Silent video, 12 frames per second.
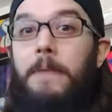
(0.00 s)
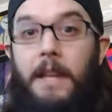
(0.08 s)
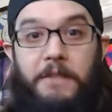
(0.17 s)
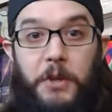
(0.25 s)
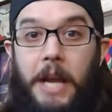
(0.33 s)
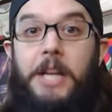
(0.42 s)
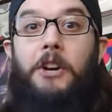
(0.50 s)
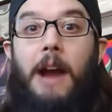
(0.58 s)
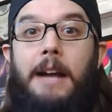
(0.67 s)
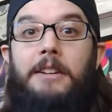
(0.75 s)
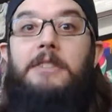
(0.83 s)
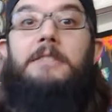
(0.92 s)
If you get your
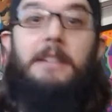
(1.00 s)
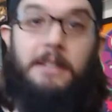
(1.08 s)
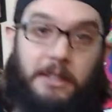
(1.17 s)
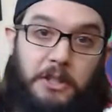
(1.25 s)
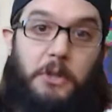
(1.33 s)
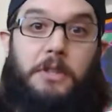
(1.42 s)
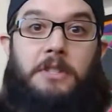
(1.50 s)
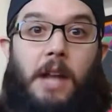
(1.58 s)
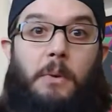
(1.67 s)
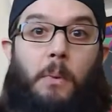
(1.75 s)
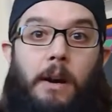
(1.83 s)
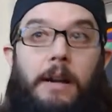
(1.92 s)
actors to do the
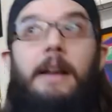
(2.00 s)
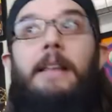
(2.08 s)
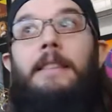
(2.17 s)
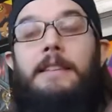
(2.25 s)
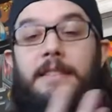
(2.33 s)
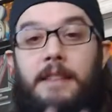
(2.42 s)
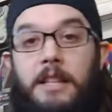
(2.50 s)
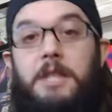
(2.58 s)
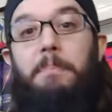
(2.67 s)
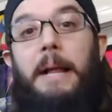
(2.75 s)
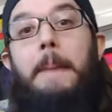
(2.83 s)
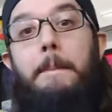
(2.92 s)
stunt work, the
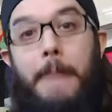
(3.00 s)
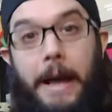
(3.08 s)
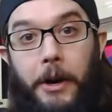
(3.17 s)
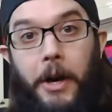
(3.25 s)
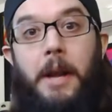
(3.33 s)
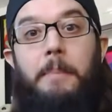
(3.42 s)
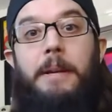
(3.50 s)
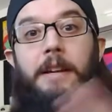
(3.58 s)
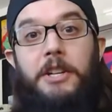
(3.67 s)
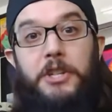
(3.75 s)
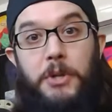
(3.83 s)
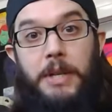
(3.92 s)
stunts play better
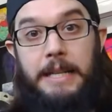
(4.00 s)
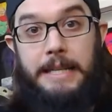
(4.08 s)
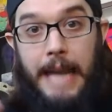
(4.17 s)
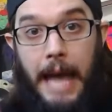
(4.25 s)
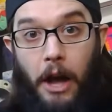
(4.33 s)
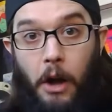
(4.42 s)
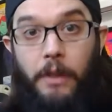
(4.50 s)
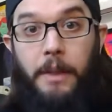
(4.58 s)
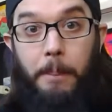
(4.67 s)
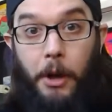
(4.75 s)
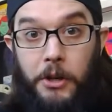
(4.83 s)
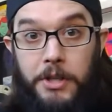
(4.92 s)
because you can tell
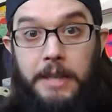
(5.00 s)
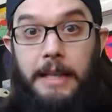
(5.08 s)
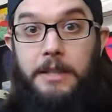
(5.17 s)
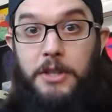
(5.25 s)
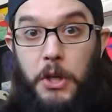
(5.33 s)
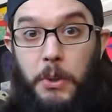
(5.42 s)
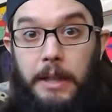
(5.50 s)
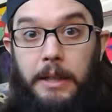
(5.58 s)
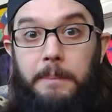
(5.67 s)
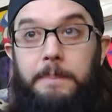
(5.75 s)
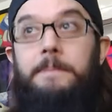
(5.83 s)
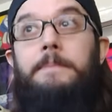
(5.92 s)
the person that's doing
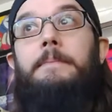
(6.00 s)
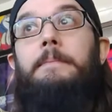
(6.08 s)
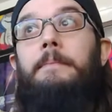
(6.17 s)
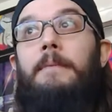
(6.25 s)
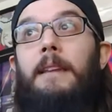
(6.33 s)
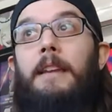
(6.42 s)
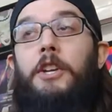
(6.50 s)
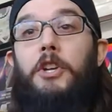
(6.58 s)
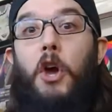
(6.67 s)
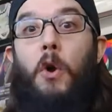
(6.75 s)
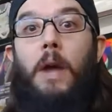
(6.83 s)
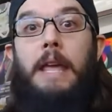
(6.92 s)
them, you
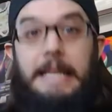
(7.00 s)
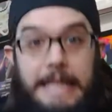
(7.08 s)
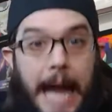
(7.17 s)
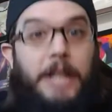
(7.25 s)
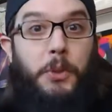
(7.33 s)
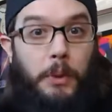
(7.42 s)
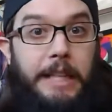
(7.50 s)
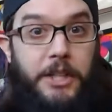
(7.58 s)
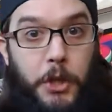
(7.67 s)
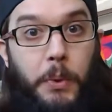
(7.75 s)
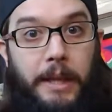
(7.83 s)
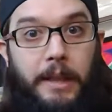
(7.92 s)
know, is actually
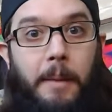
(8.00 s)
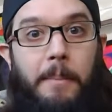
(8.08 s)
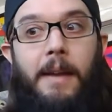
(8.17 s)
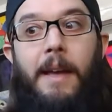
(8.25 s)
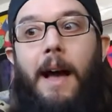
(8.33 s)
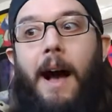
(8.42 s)
doing them.